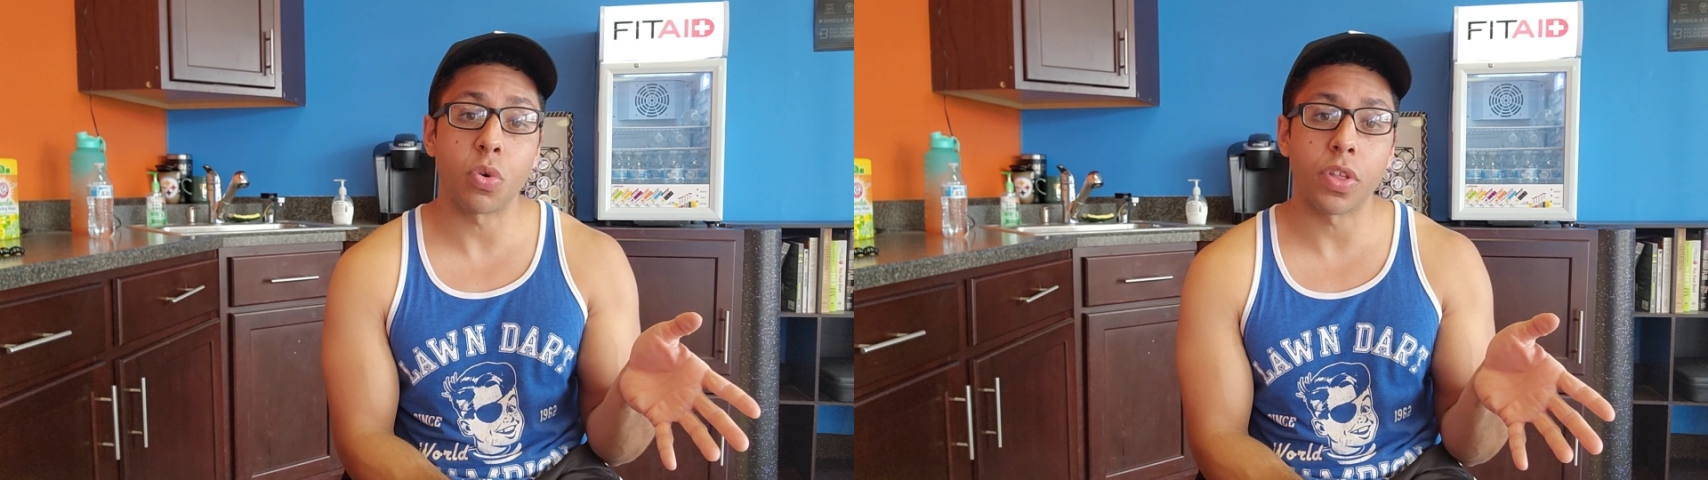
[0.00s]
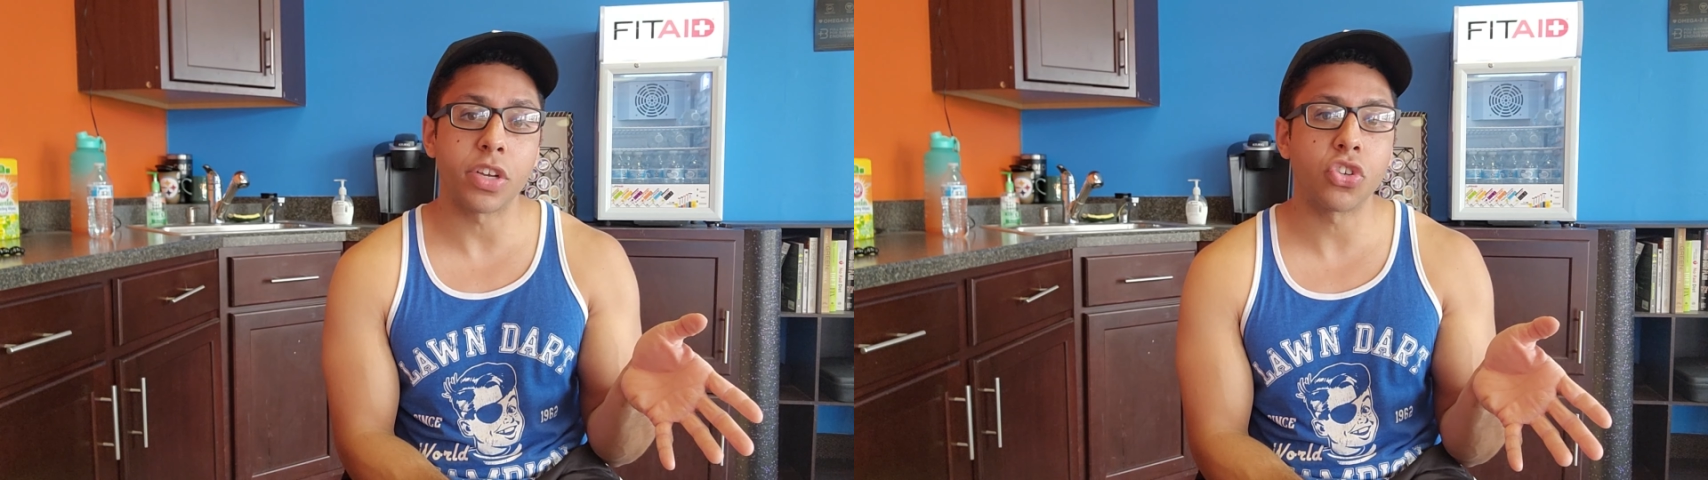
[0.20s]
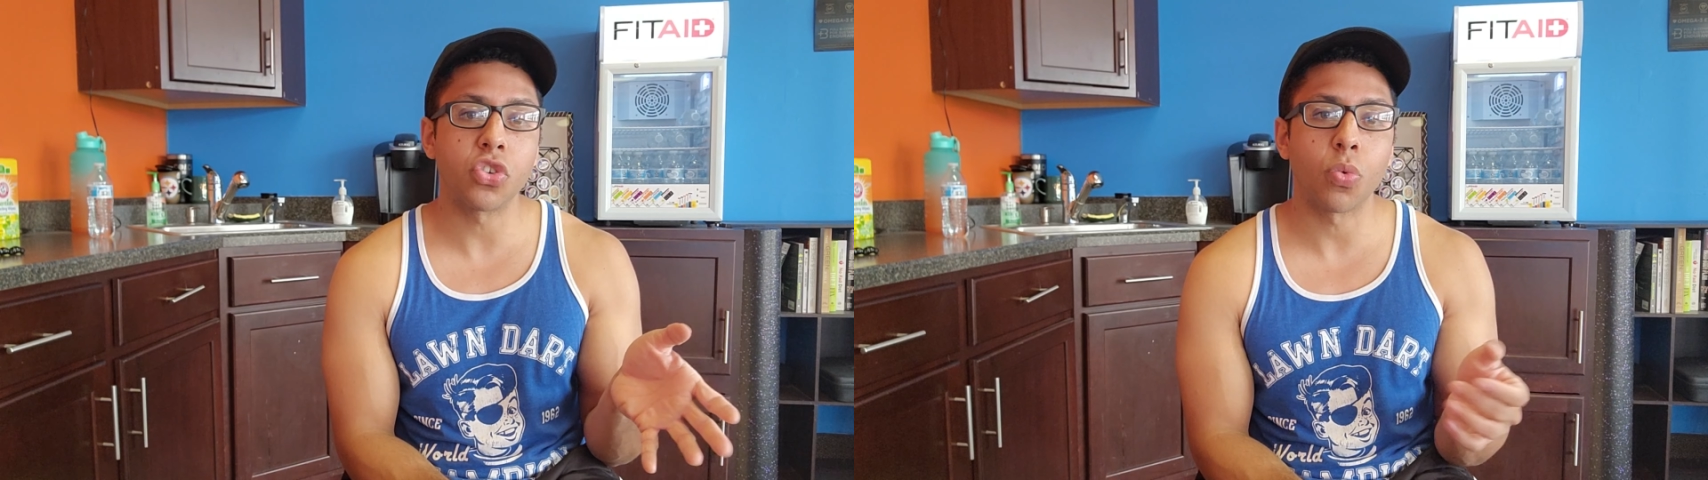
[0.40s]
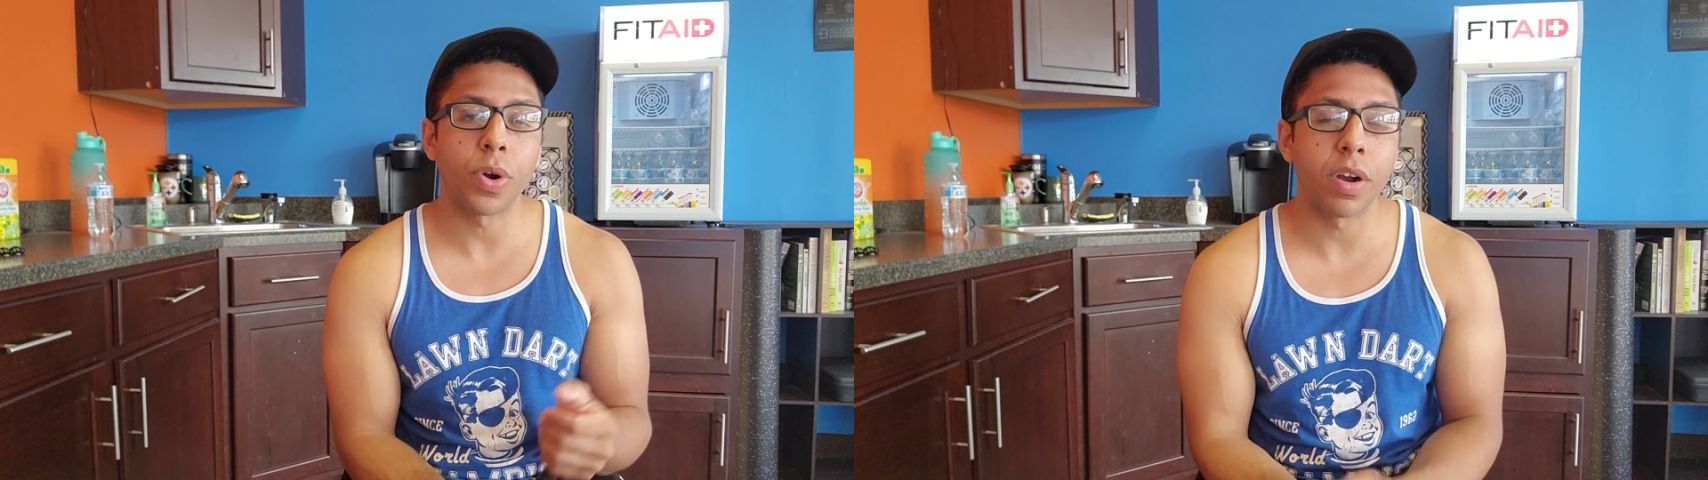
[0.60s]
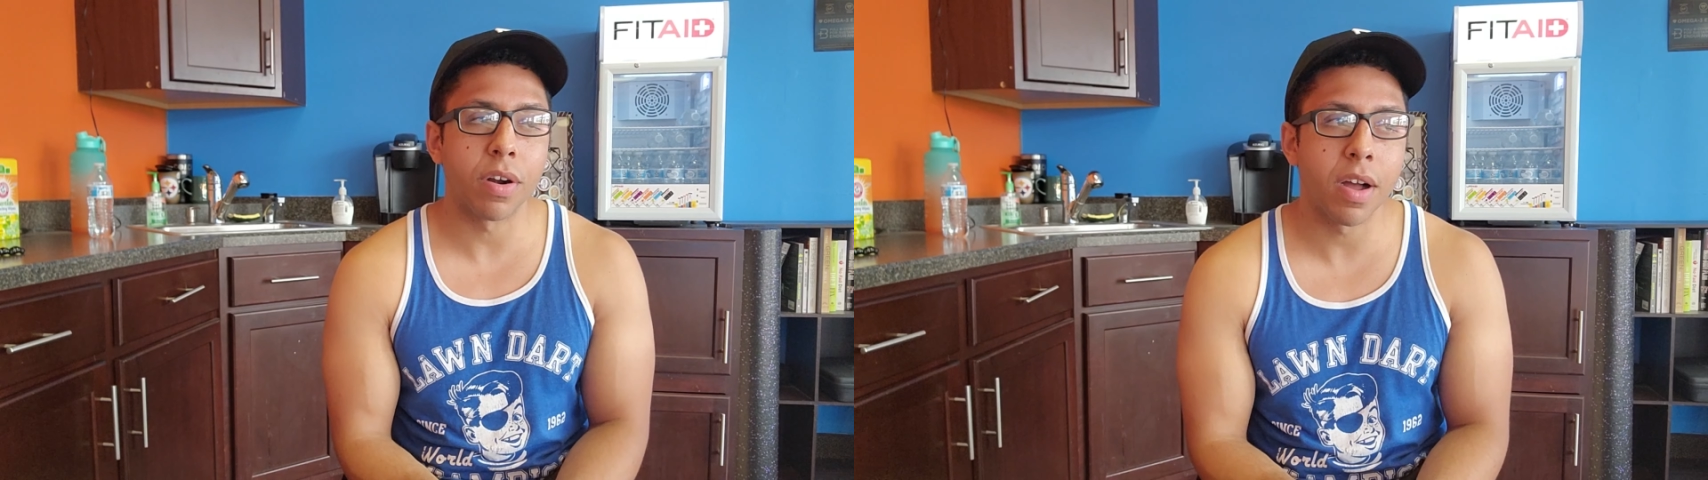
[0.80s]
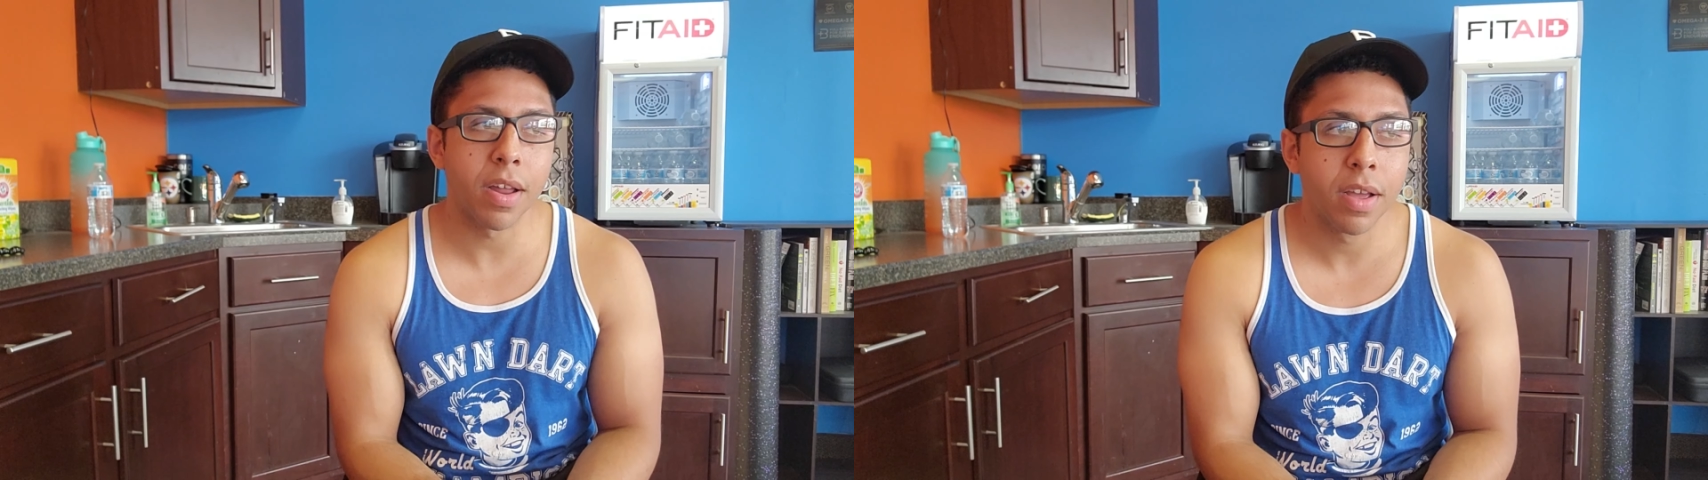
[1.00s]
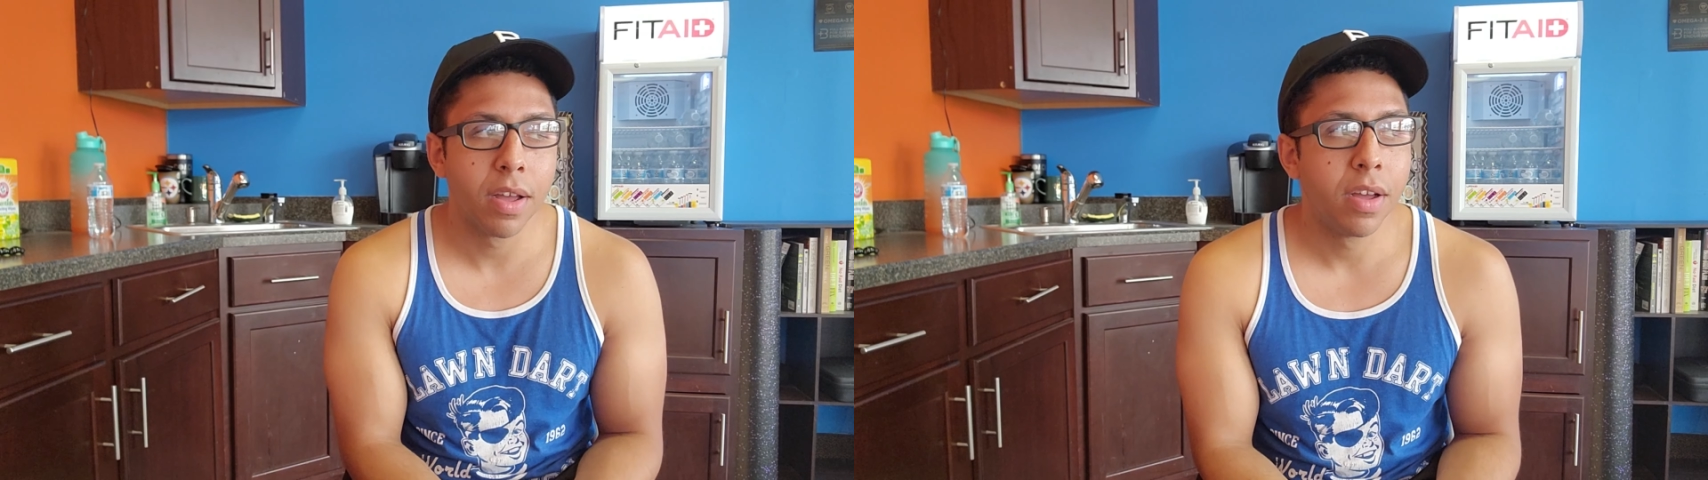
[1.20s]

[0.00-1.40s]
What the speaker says: were like snoring or not.